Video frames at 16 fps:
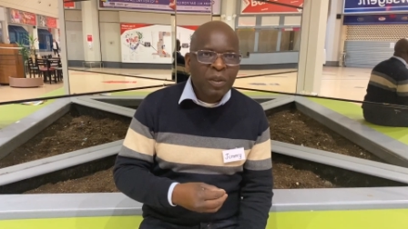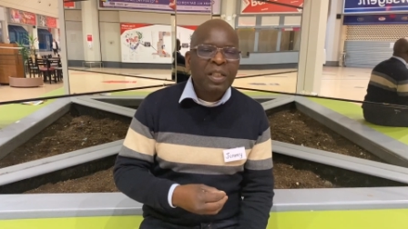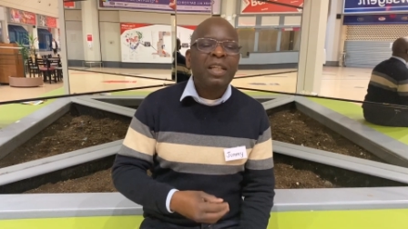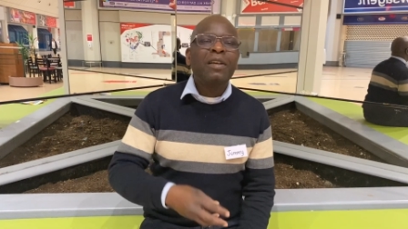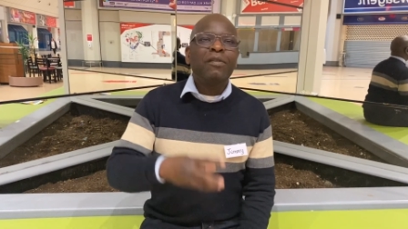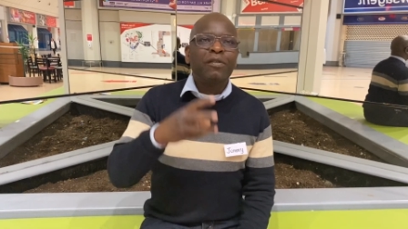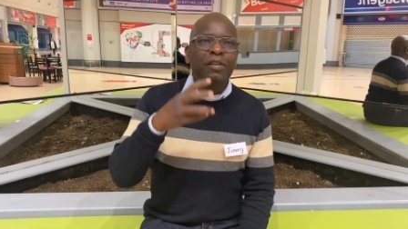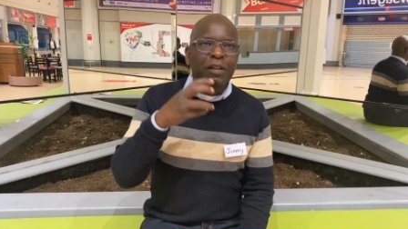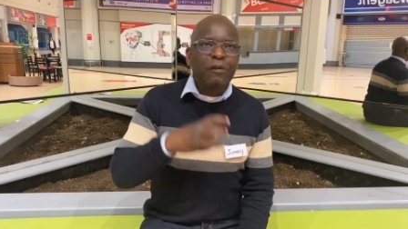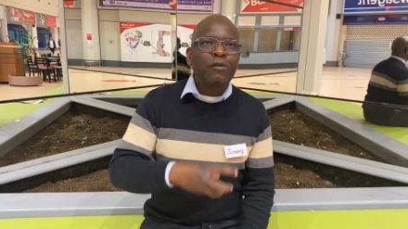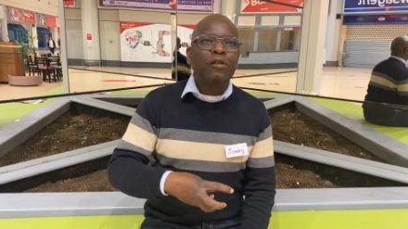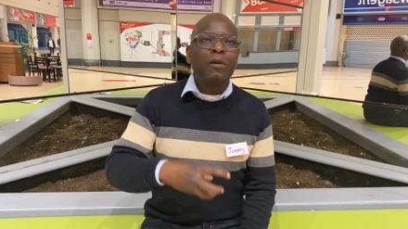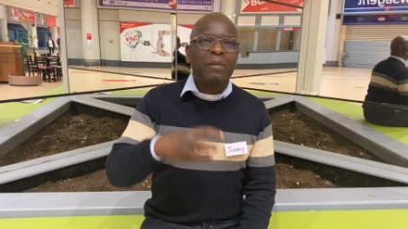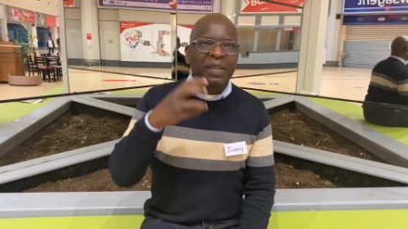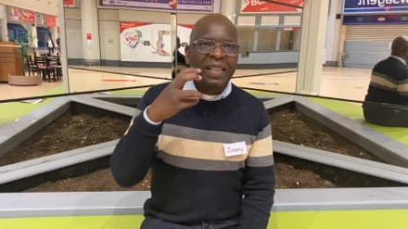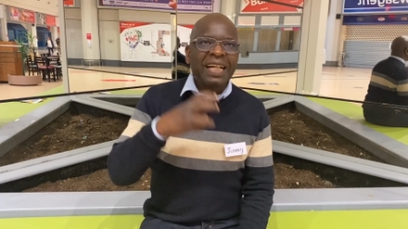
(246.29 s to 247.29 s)
even
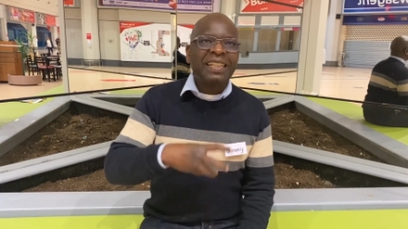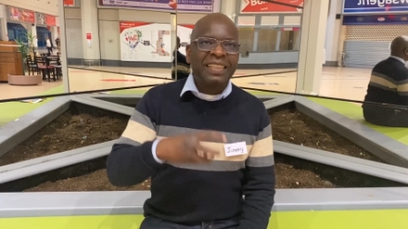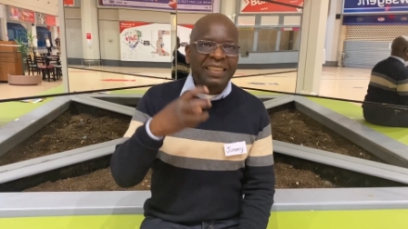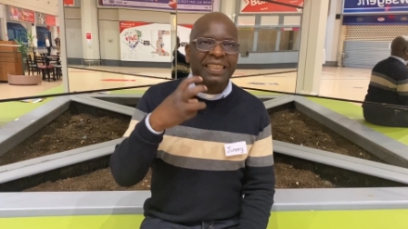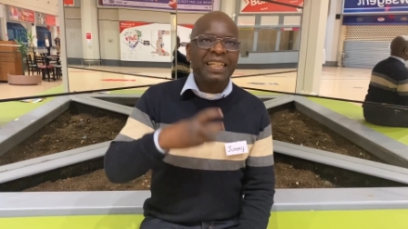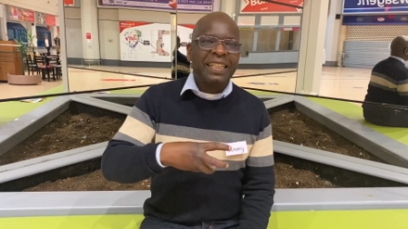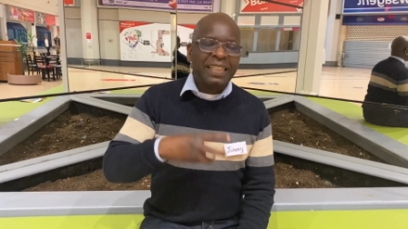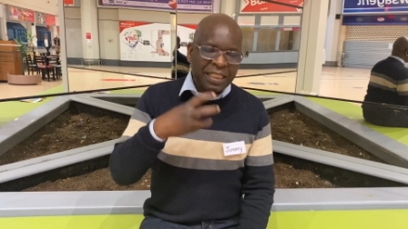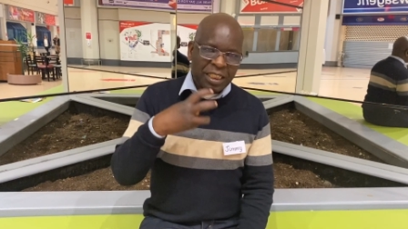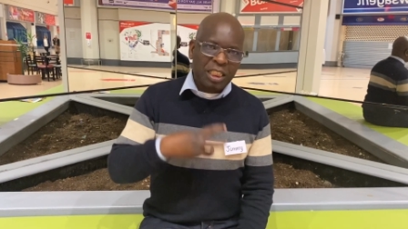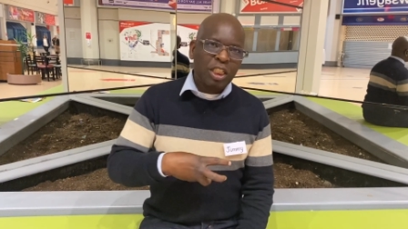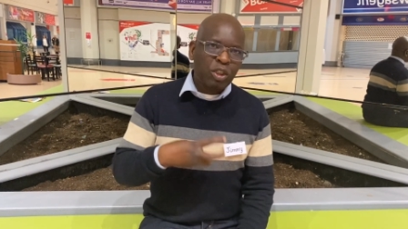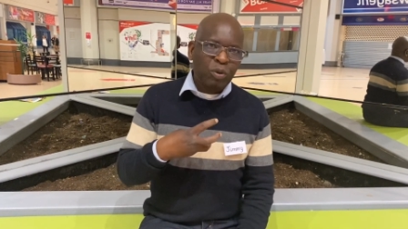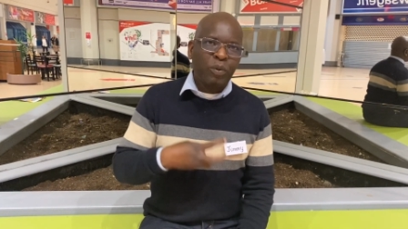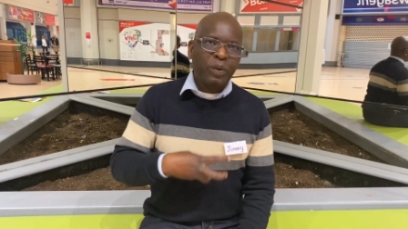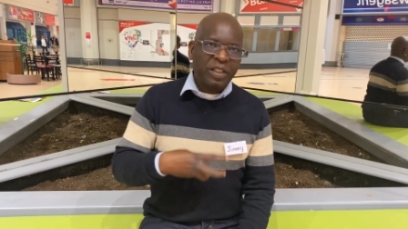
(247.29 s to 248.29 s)
from that dead
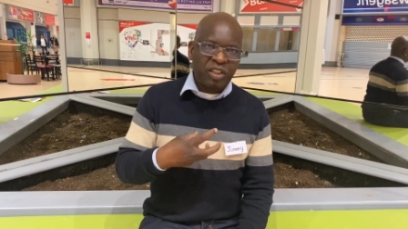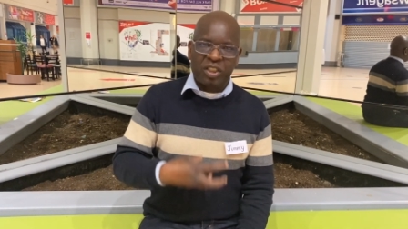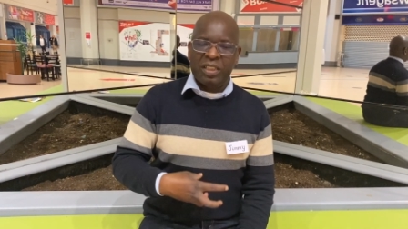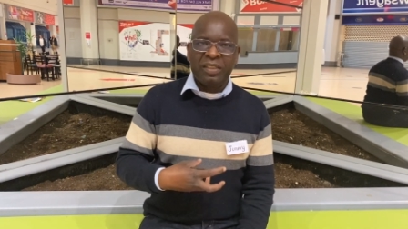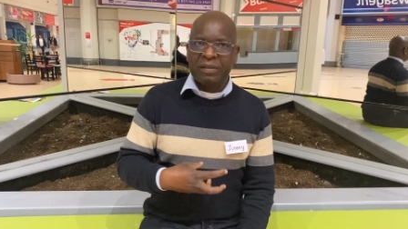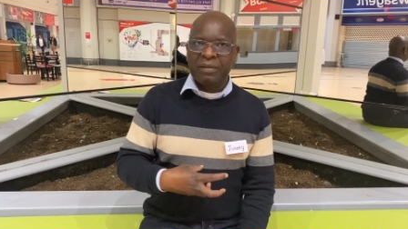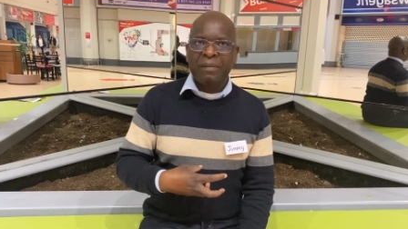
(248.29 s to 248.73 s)
situation.